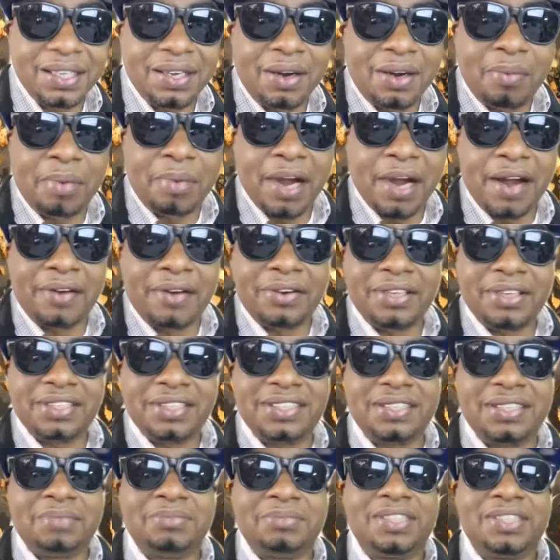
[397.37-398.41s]
you know,
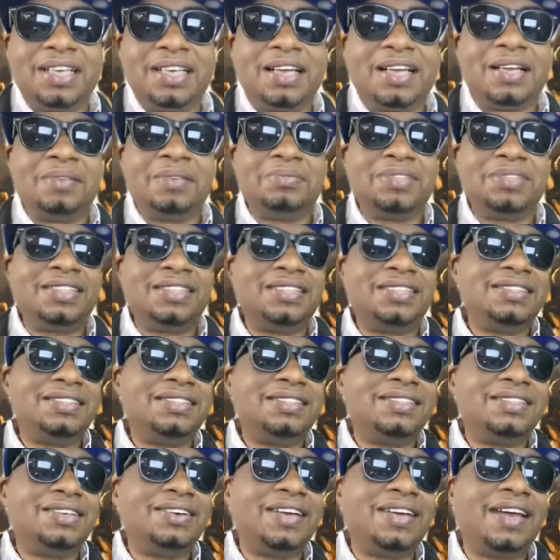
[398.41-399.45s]
parents sometimes,
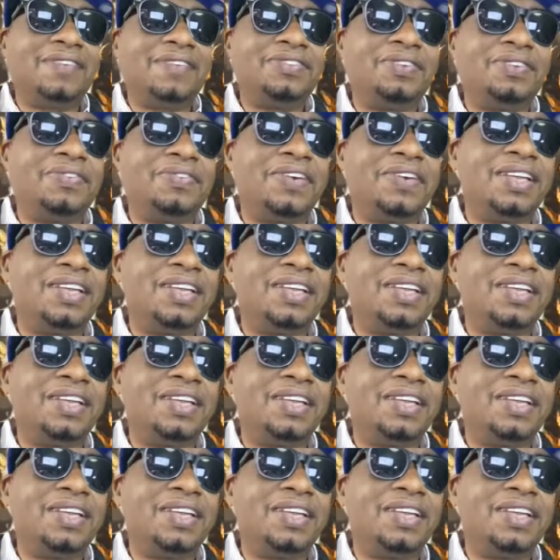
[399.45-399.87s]
you know, they have